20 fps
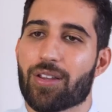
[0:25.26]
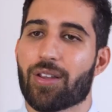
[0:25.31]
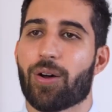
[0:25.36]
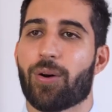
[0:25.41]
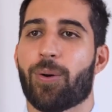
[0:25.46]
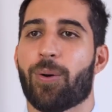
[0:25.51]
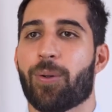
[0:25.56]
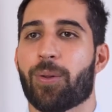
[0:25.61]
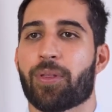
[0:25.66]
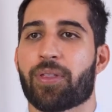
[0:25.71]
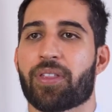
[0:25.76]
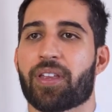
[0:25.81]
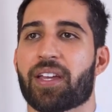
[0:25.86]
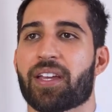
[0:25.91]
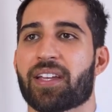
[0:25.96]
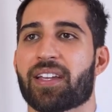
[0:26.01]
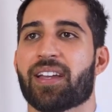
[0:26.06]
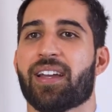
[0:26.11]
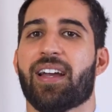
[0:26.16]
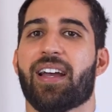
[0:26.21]
so the whole
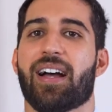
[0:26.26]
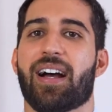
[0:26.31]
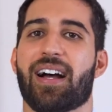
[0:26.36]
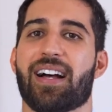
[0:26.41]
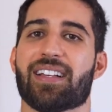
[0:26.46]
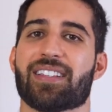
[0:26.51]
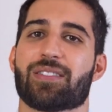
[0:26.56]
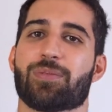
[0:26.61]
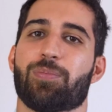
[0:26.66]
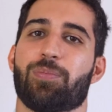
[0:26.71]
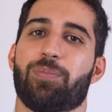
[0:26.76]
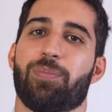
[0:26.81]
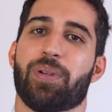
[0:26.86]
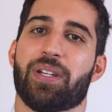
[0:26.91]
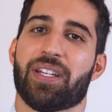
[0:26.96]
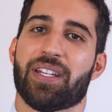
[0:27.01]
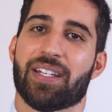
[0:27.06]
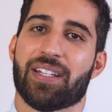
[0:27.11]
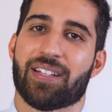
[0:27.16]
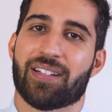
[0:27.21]
thing has
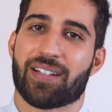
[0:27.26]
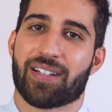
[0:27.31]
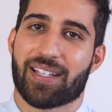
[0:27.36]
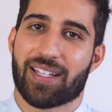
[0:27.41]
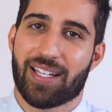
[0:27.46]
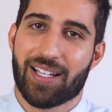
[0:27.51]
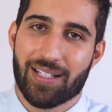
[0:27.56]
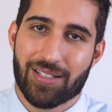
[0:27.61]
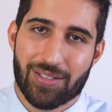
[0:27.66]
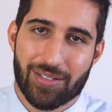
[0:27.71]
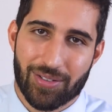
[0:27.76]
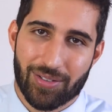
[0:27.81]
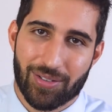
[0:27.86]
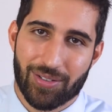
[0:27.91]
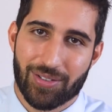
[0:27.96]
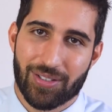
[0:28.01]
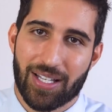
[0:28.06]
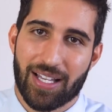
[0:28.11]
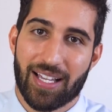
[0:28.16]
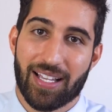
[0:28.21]
been
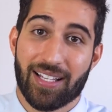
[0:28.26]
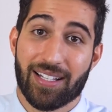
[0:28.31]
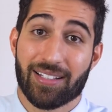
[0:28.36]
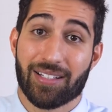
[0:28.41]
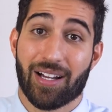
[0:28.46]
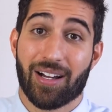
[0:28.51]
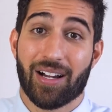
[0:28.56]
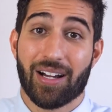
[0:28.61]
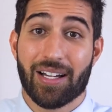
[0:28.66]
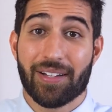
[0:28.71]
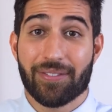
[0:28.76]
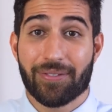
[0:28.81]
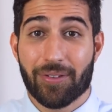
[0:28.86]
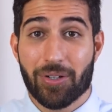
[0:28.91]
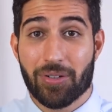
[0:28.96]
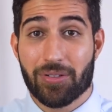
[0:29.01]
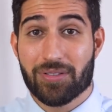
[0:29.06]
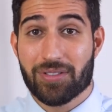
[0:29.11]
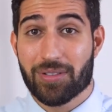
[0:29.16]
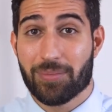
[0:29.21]
cancelled and I've
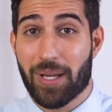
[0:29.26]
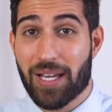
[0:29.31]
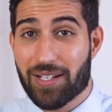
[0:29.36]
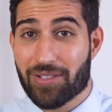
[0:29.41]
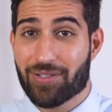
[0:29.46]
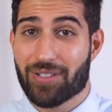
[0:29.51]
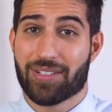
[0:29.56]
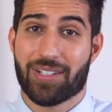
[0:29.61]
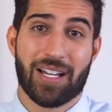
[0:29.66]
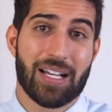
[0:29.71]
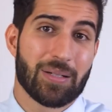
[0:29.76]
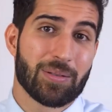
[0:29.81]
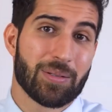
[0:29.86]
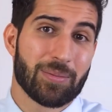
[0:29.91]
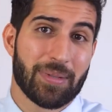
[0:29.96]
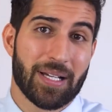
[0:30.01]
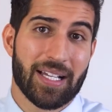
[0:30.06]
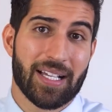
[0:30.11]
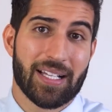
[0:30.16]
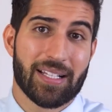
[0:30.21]
got some extra time
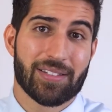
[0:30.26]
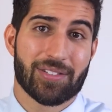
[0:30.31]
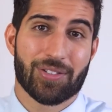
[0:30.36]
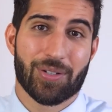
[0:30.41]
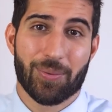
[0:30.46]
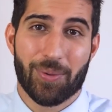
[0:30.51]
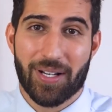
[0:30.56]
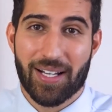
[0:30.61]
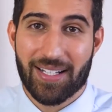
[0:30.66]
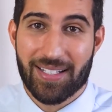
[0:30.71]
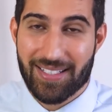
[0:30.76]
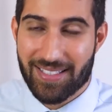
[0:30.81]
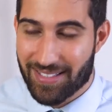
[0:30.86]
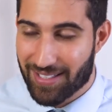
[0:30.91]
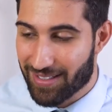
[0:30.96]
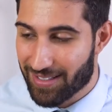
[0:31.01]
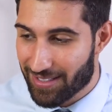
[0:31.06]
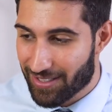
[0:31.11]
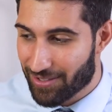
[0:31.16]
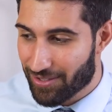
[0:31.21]
on my hands, so what I
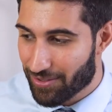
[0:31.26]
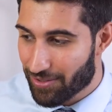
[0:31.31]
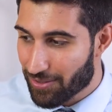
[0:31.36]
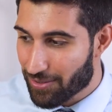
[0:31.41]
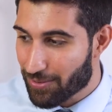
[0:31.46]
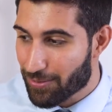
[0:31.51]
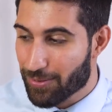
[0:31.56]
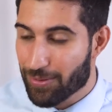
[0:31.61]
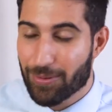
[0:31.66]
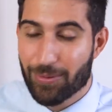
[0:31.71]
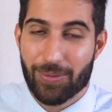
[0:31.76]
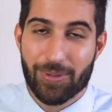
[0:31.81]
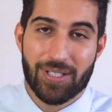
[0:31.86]
decided to do